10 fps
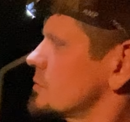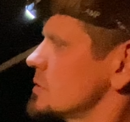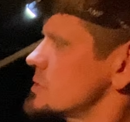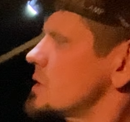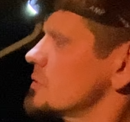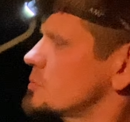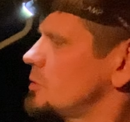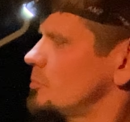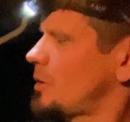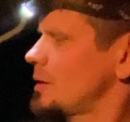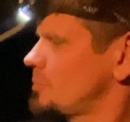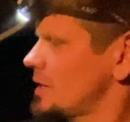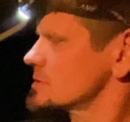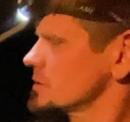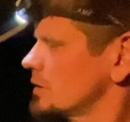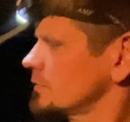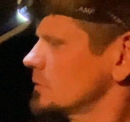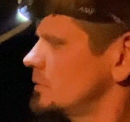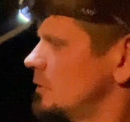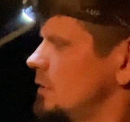this out to be a bypass lever,
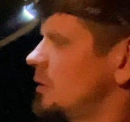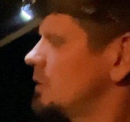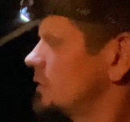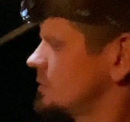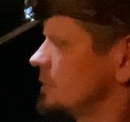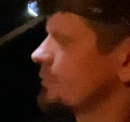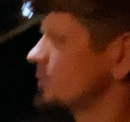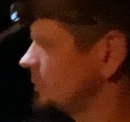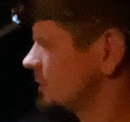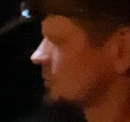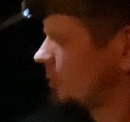different meter